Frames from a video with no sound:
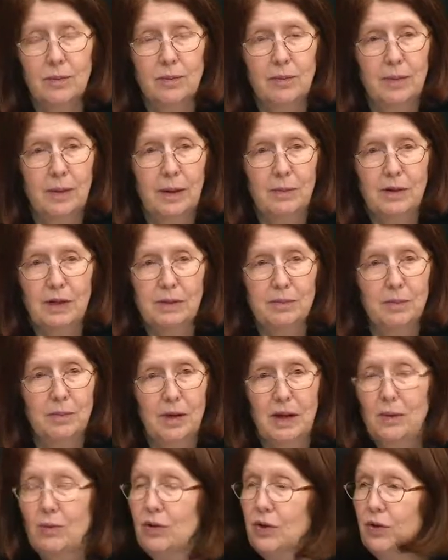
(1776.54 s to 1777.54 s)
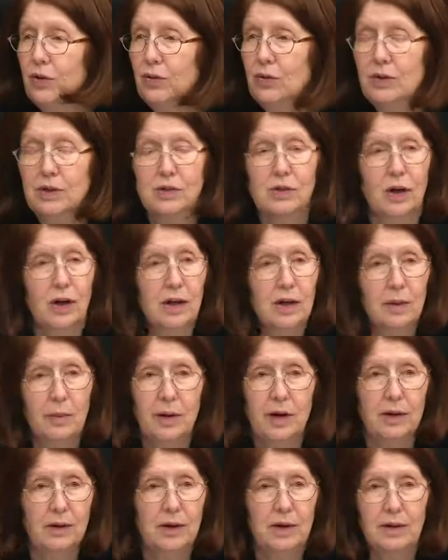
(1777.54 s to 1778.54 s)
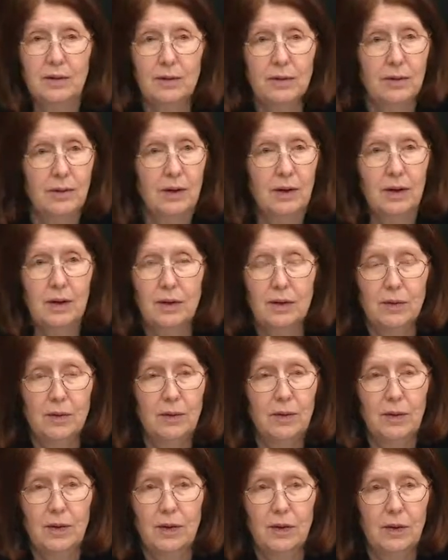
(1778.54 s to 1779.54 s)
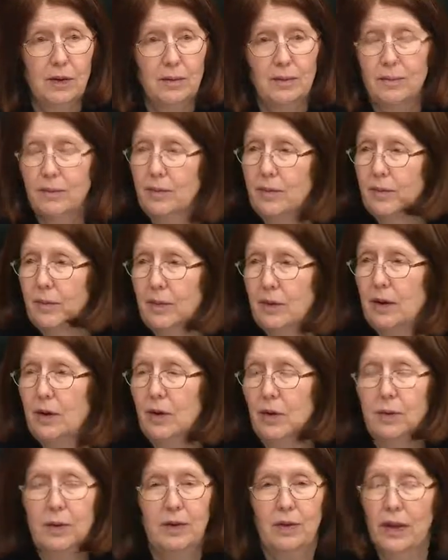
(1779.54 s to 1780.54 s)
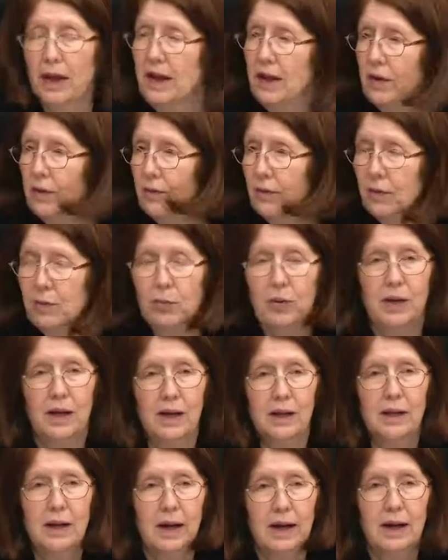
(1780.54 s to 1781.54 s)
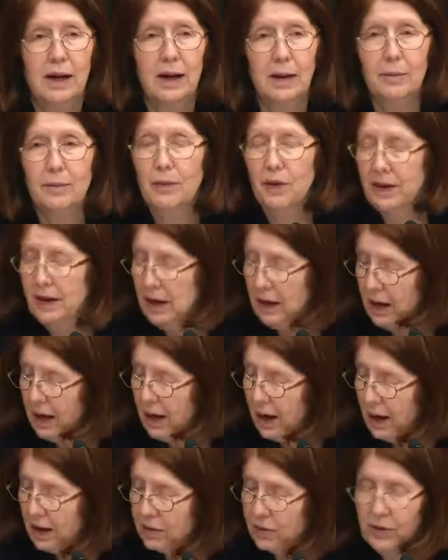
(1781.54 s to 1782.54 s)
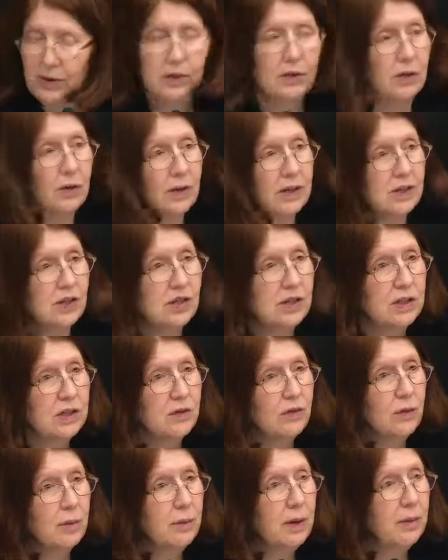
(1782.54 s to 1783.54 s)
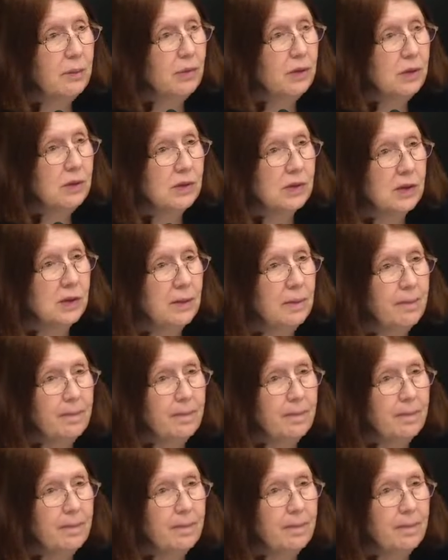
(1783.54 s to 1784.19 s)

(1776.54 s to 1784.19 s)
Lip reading: maybe meet with you to talk about it, and thank you for bringing that up. Are there other questions from members?